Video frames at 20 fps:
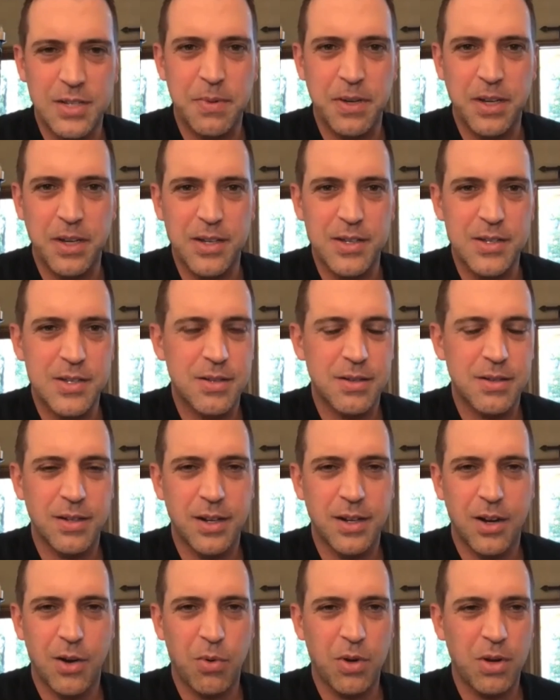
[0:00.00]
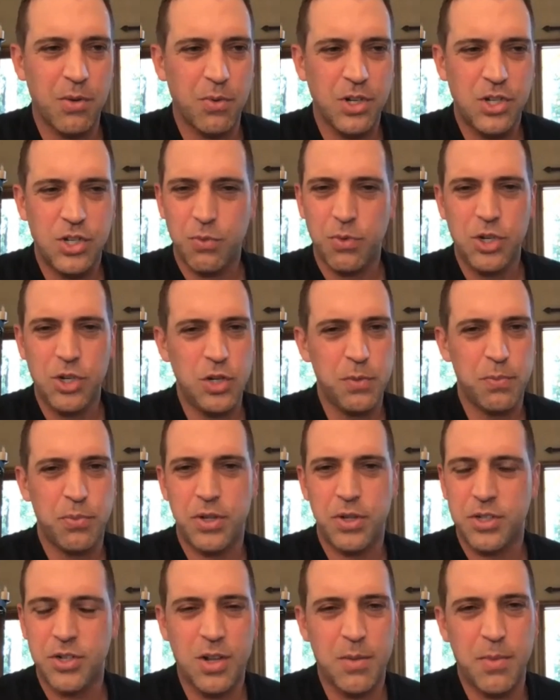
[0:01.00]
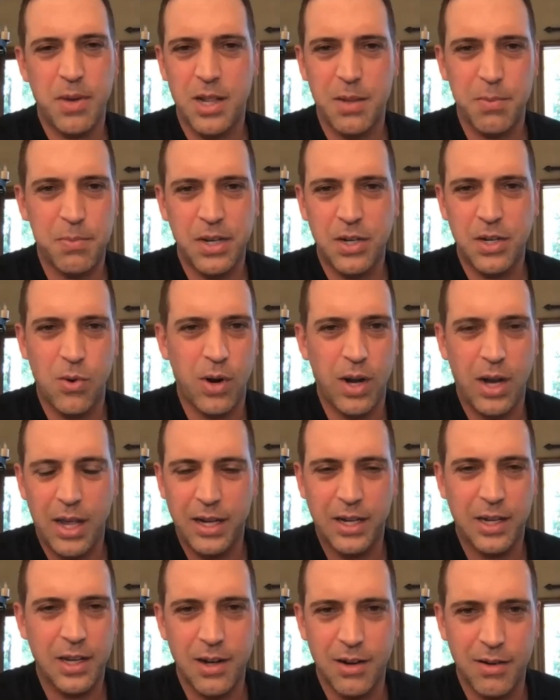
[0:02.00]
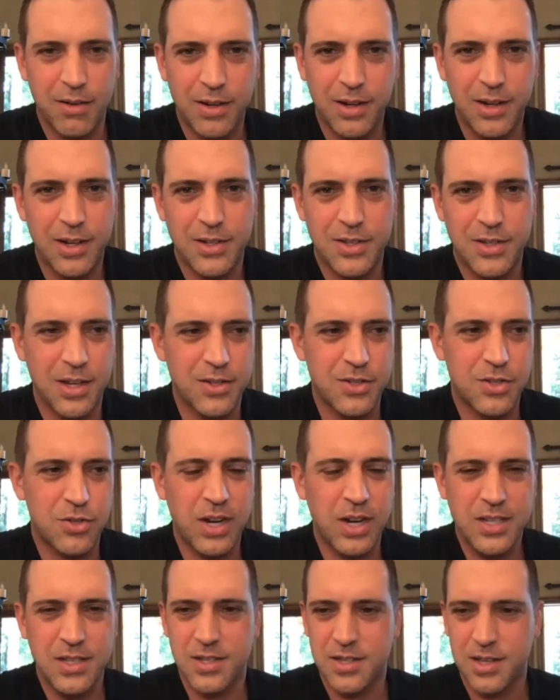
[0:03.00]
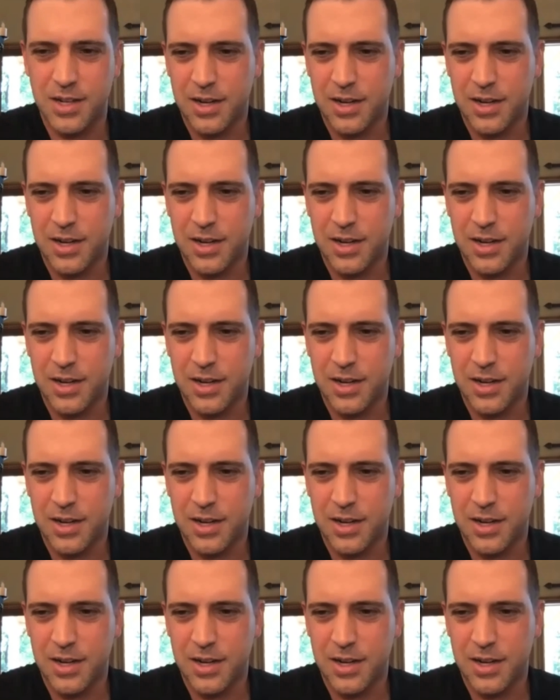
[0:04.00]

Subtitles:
Because, once you turn the money into Bitcoin, it's traceless.